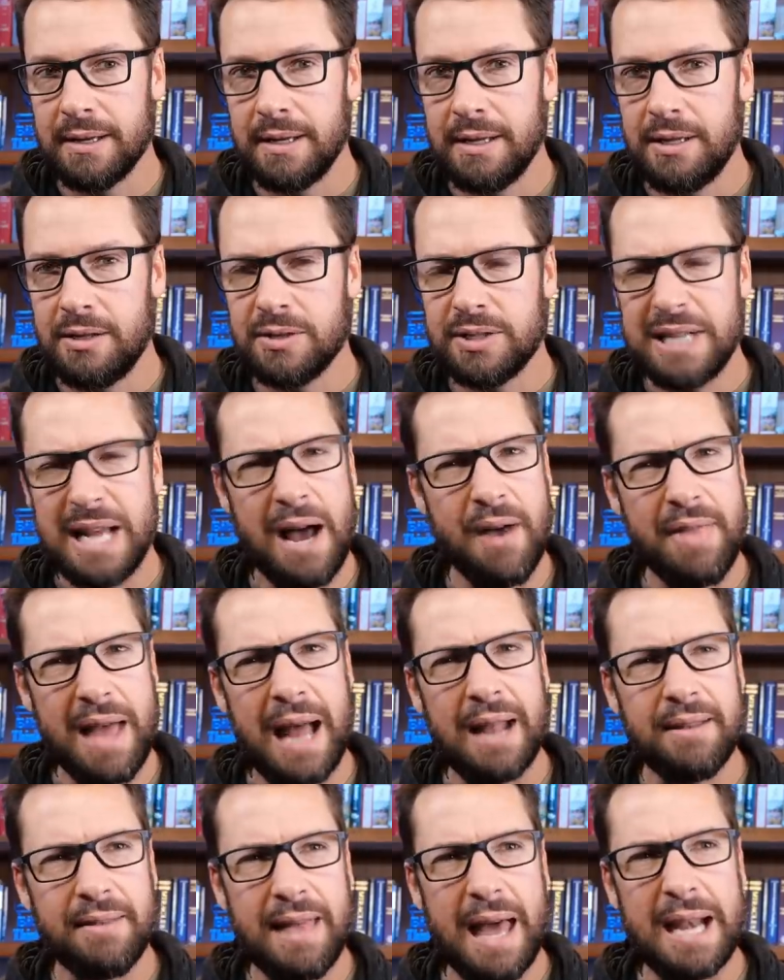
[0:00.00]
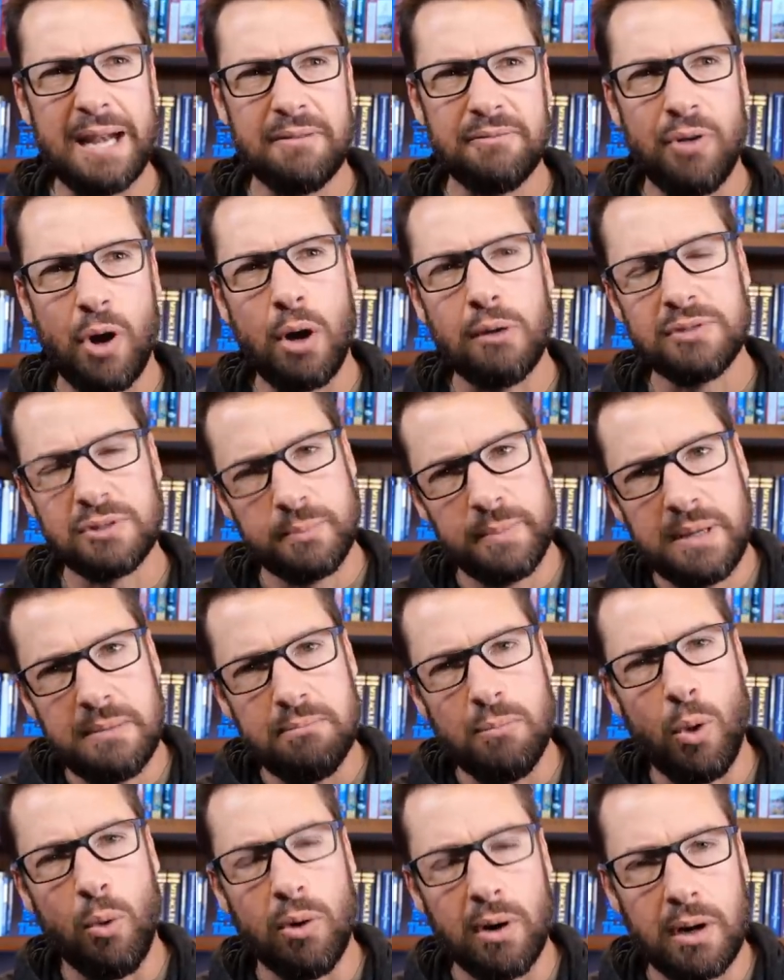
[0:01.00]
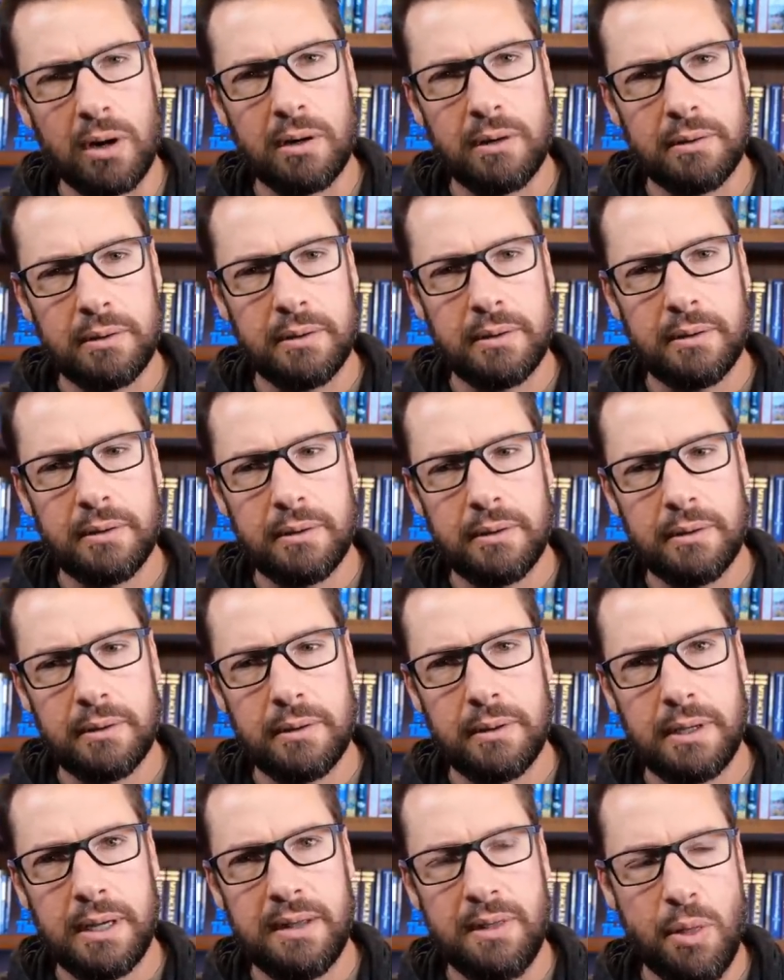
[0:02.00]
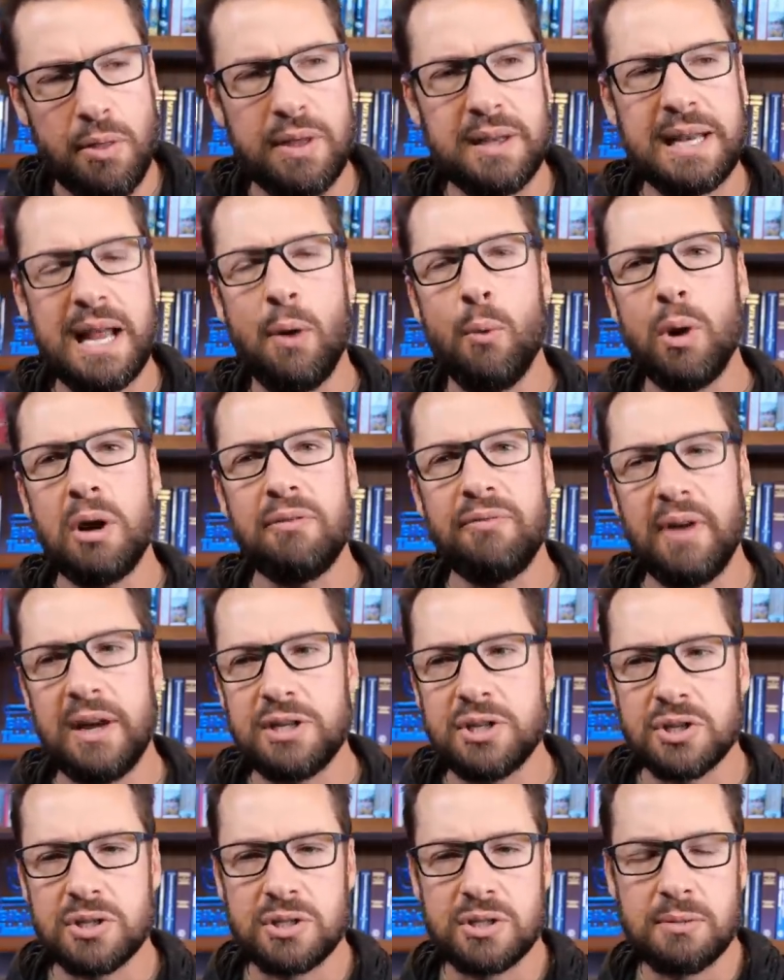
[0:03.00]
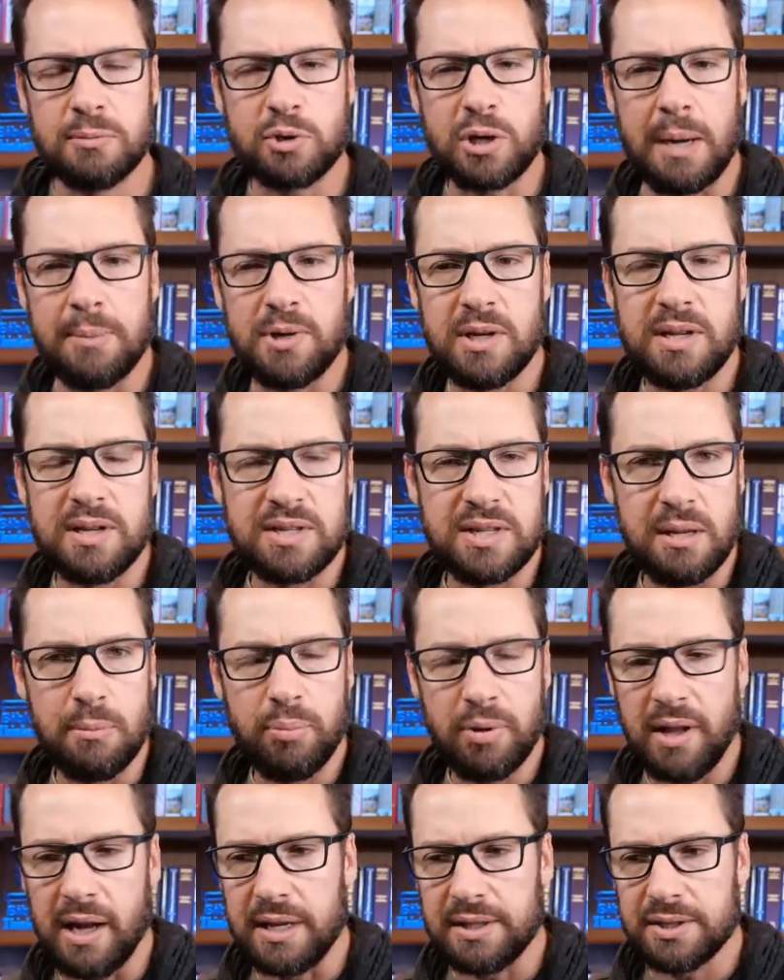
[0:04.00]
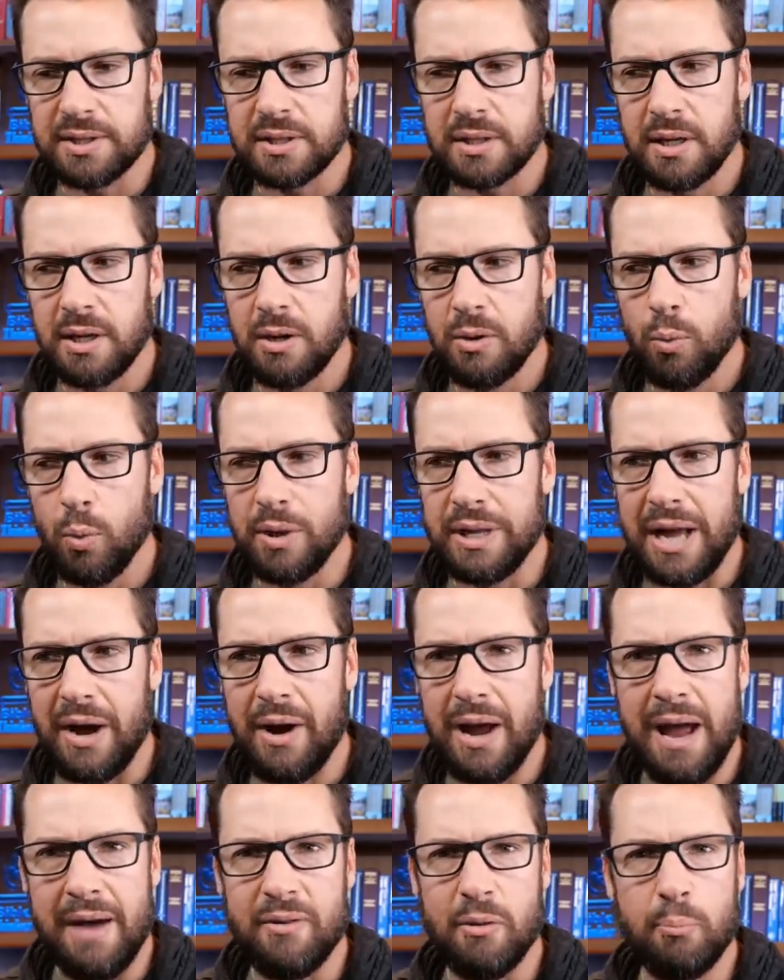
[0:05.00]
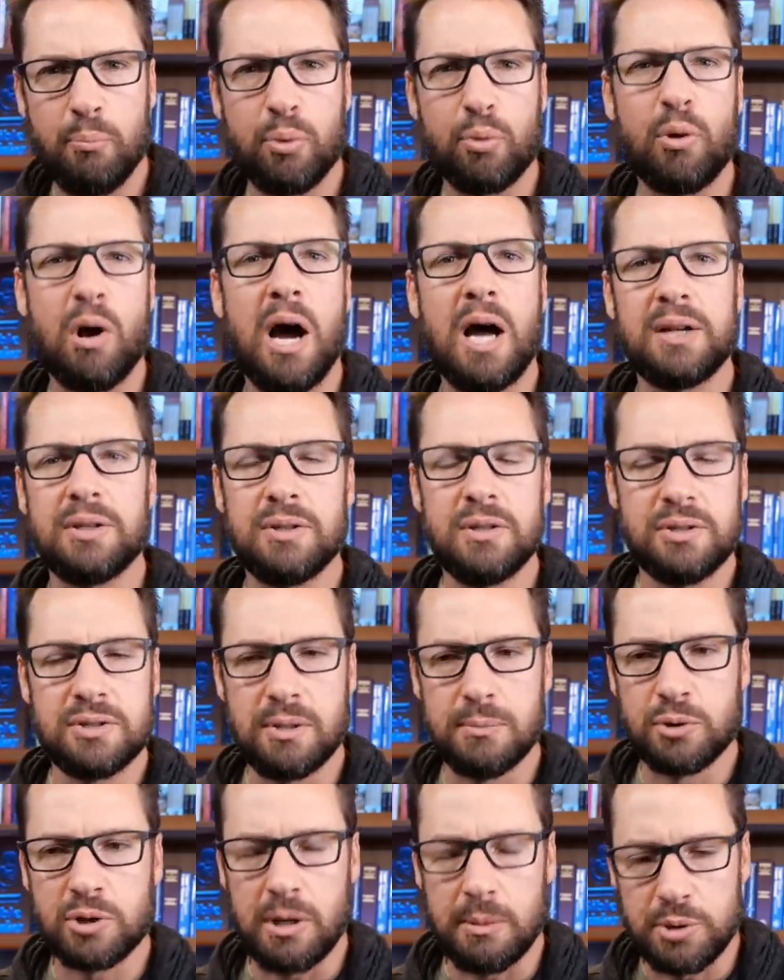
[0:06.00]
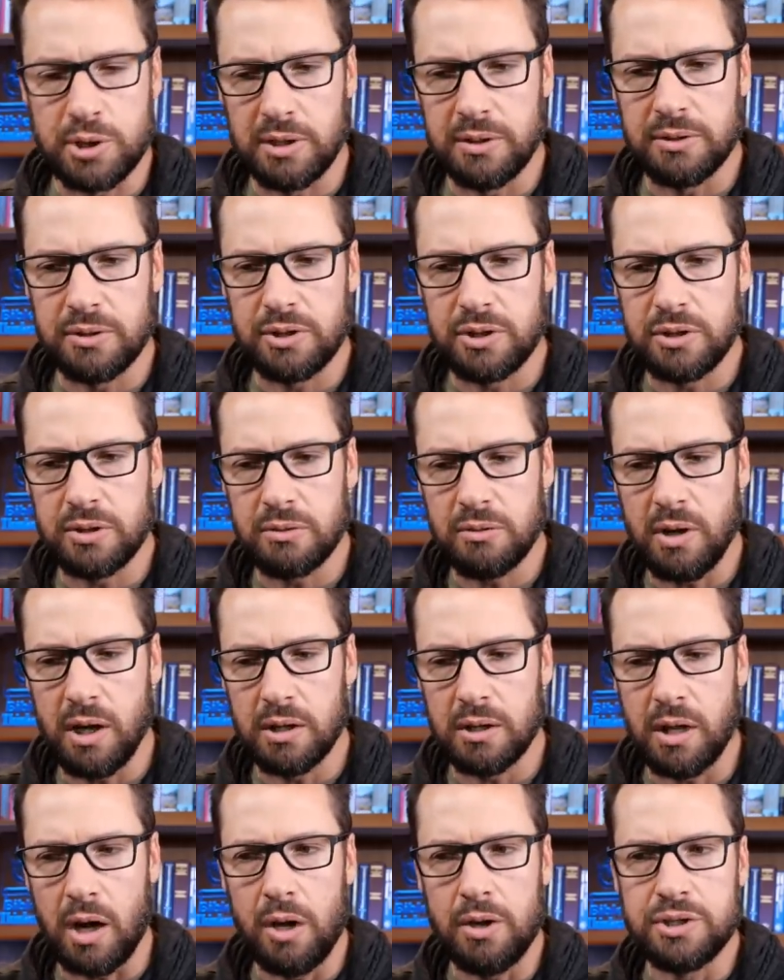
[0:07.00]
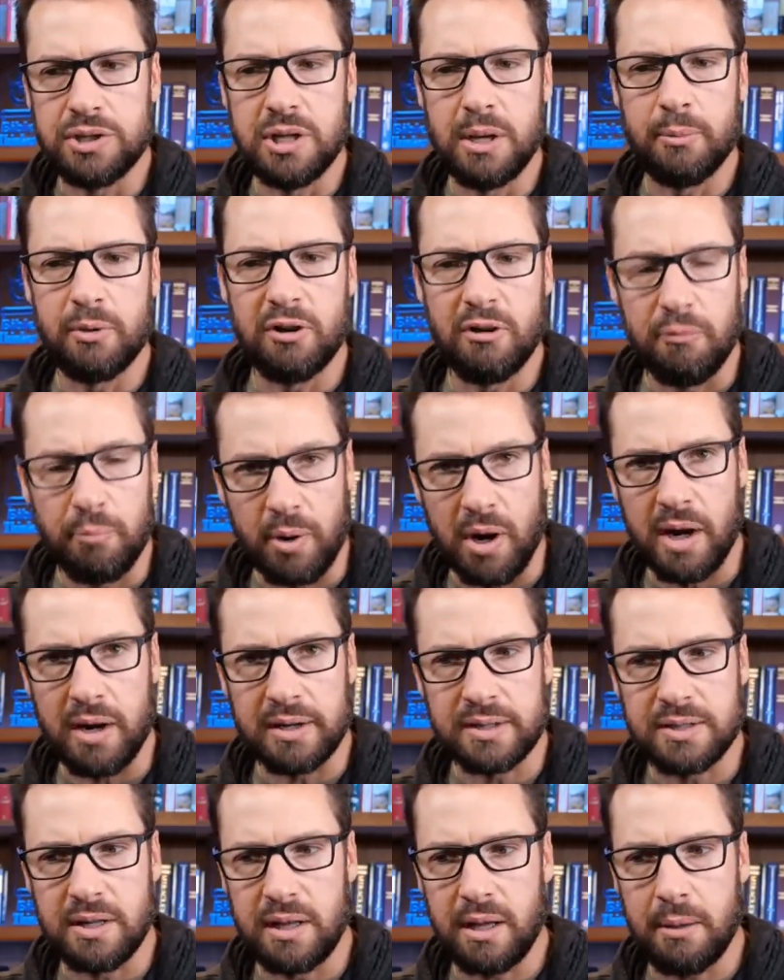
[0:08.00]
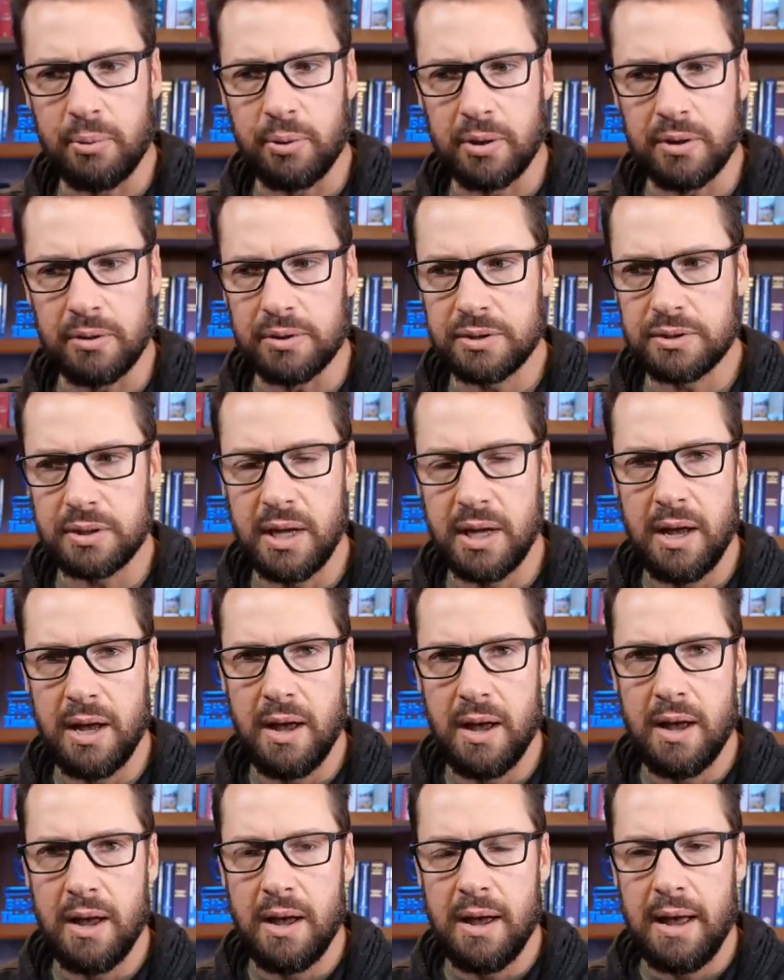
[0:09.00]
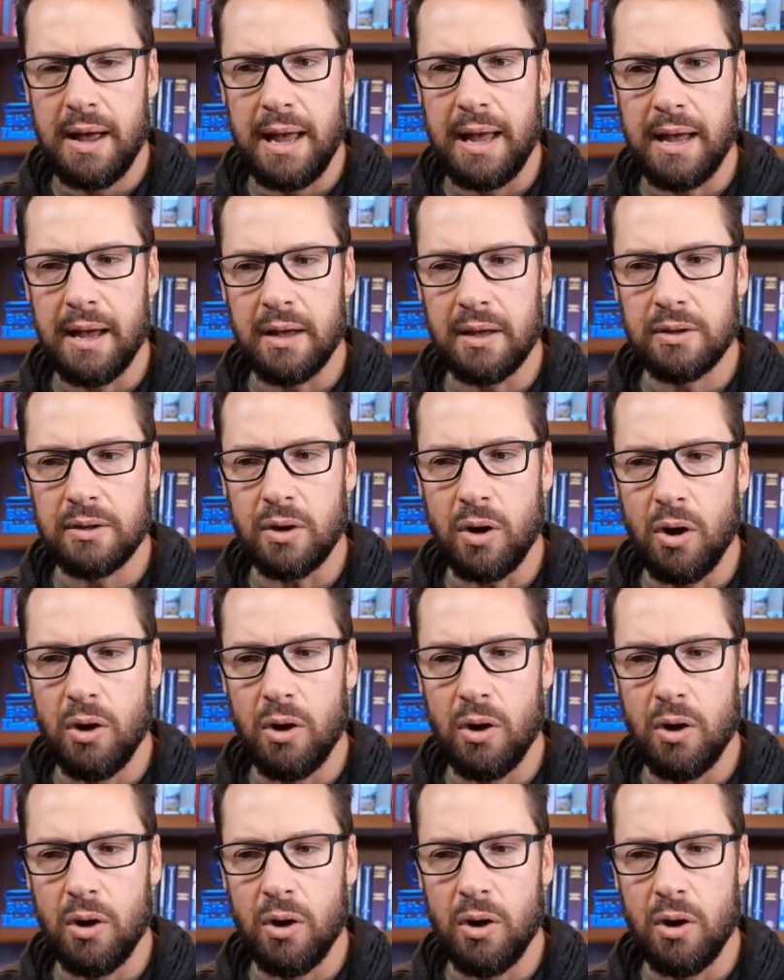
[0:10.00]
You see how that that involves me more in the thing. Now, what if I just subscribe to Disney Plus? Well, now I have a broad subscription to a large number of products that they produce, and